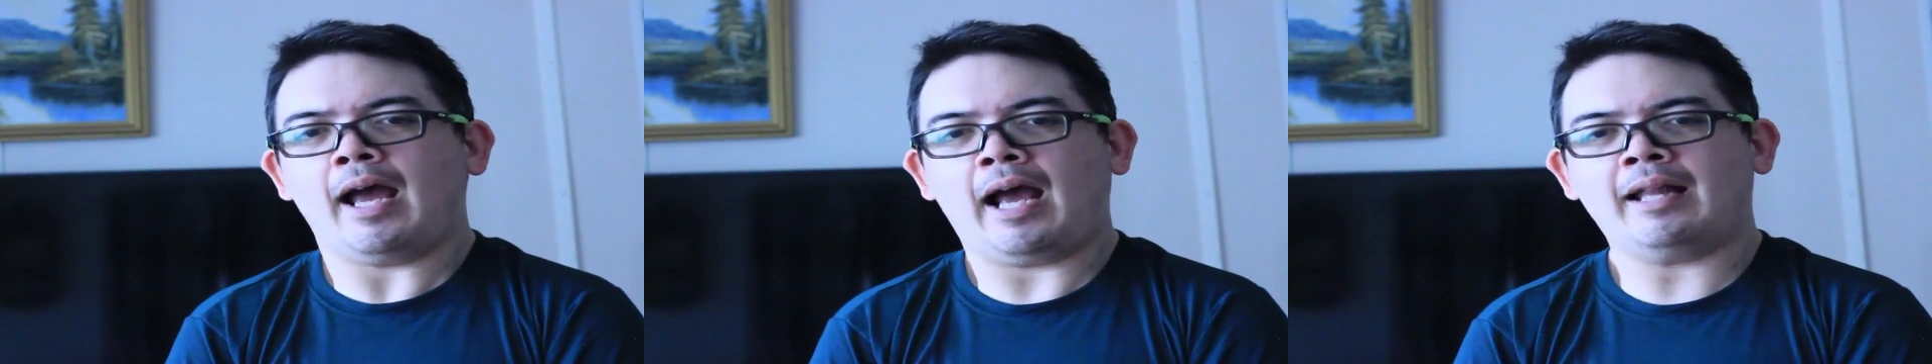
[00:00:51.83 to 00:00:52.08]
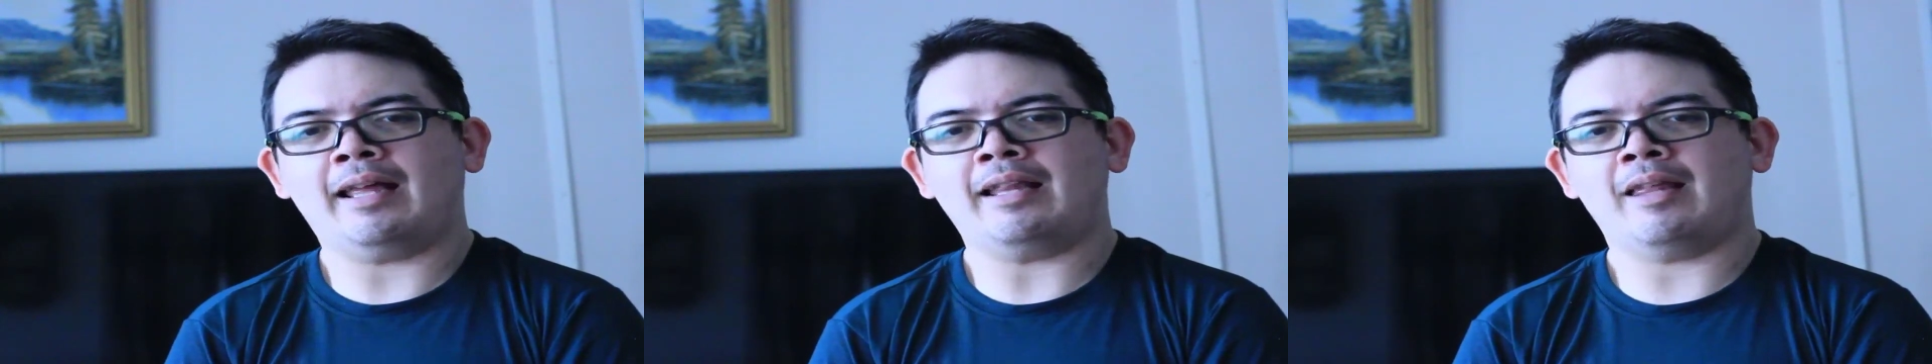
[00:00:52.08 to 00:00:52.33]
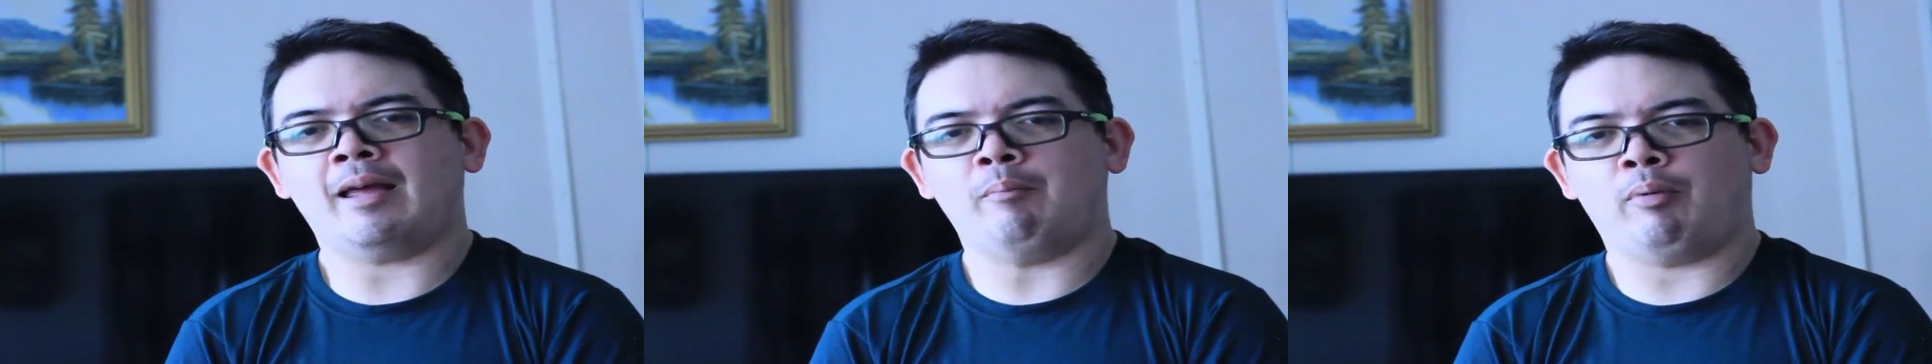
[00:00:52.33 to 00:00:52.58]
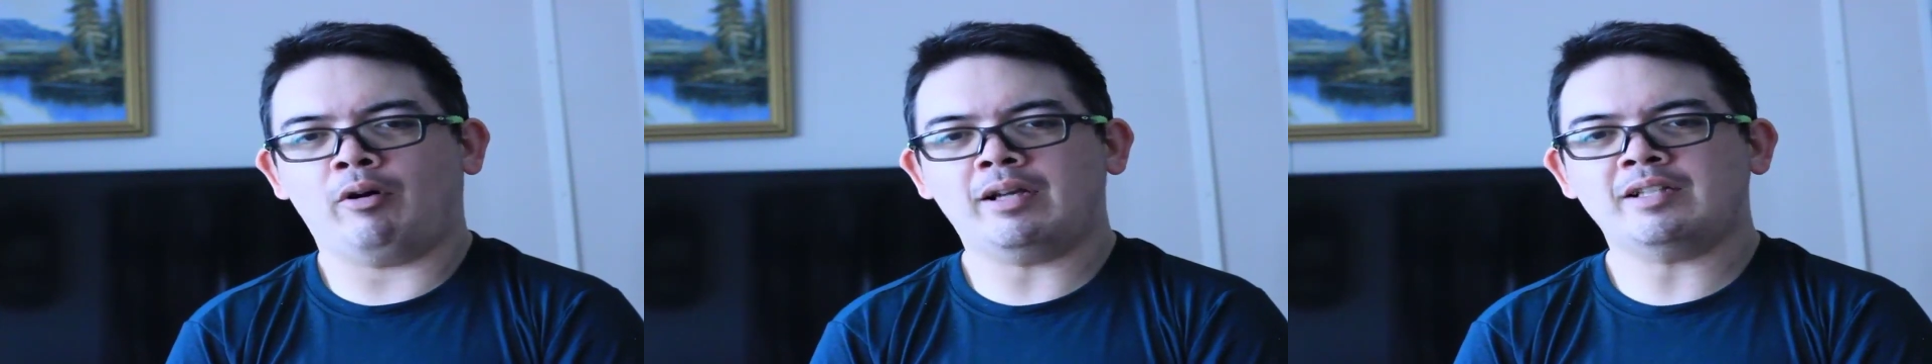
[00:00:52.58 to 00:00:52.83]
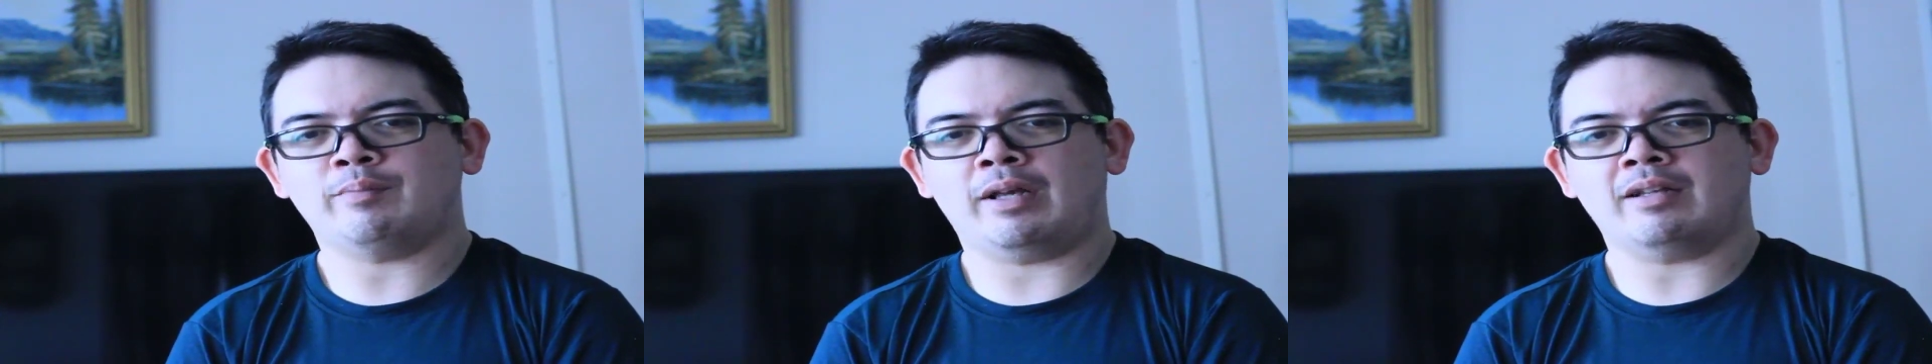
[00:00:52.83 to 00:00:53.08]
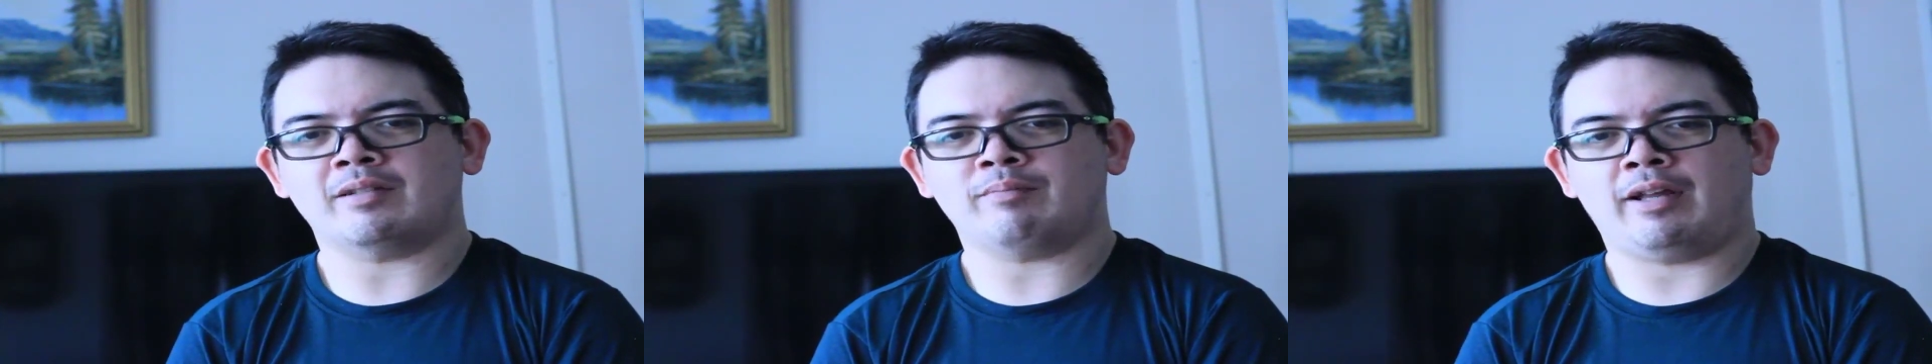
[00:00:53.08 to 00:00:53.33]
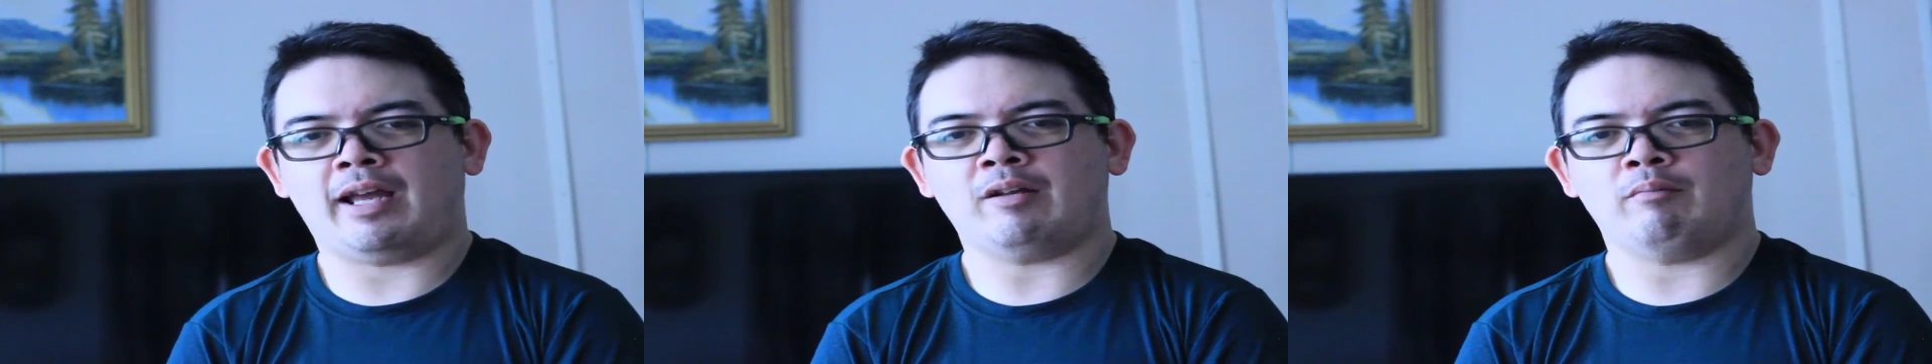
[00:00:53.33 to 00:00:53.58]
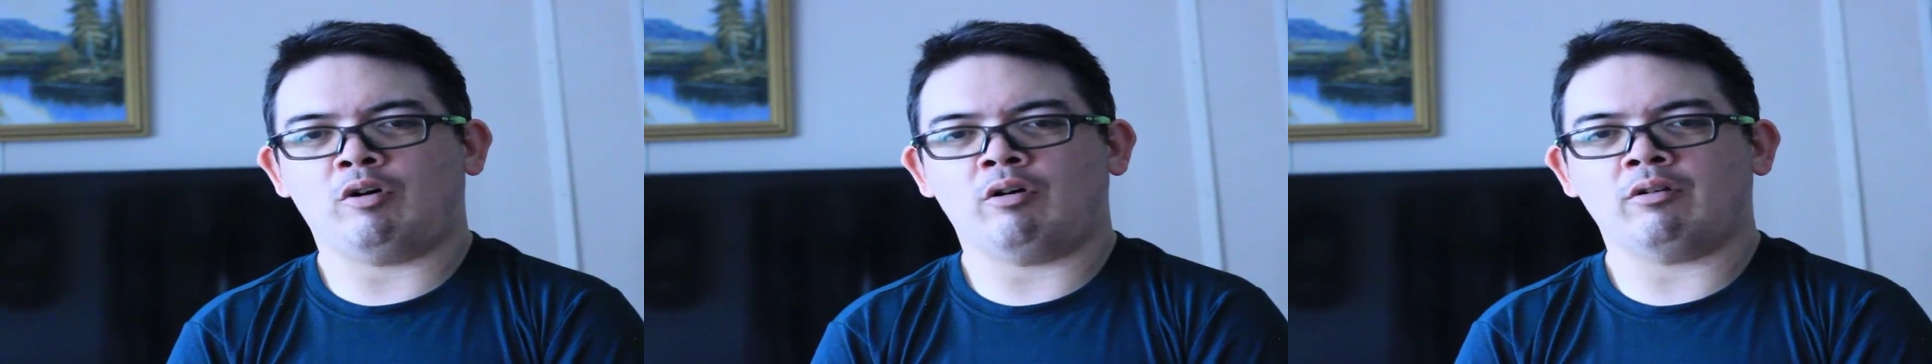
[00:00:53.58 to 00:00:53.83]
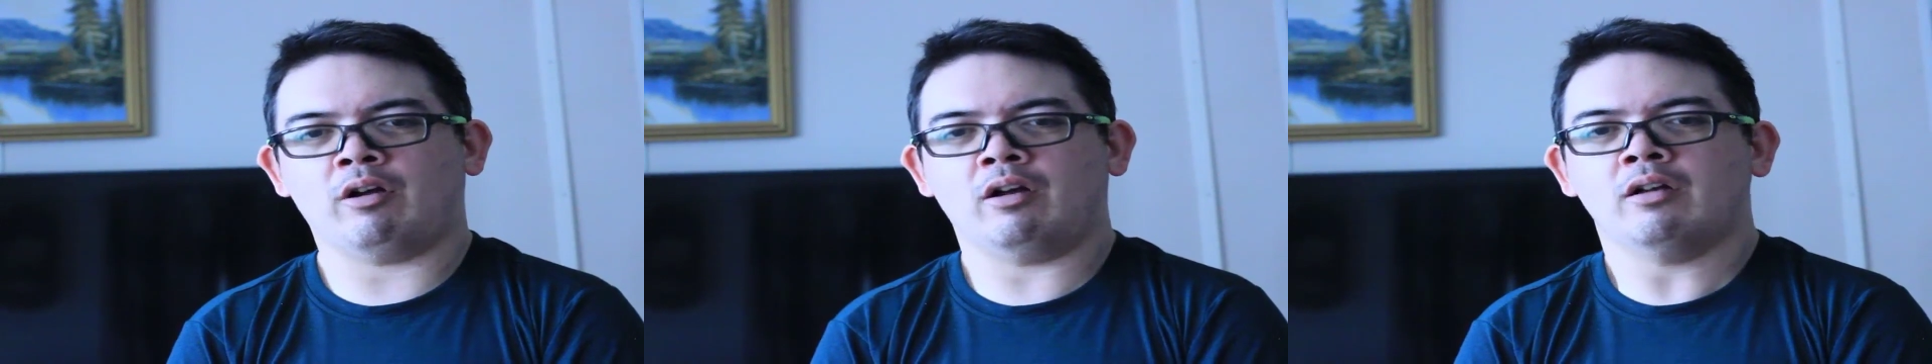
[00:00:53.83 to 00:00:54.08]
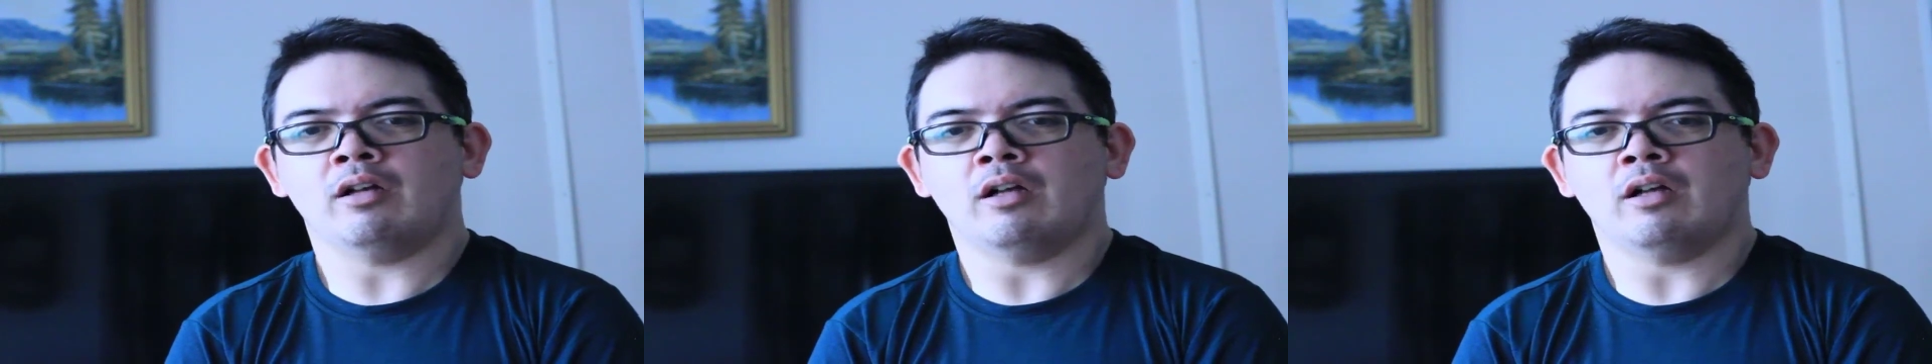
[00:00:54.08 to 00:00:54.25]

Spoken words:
and that their bodies be displayed along